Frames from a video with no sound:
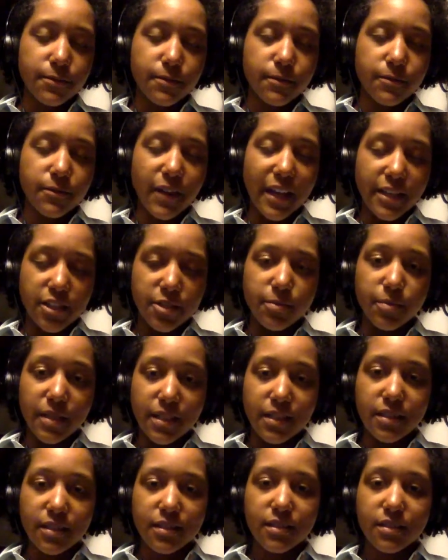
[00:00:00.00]
find me
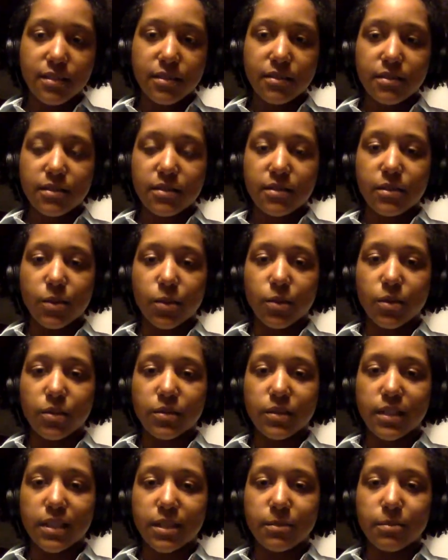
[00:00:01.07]
or
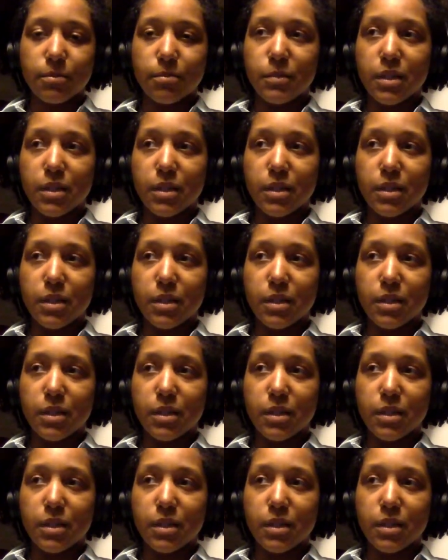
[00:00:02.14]
like meet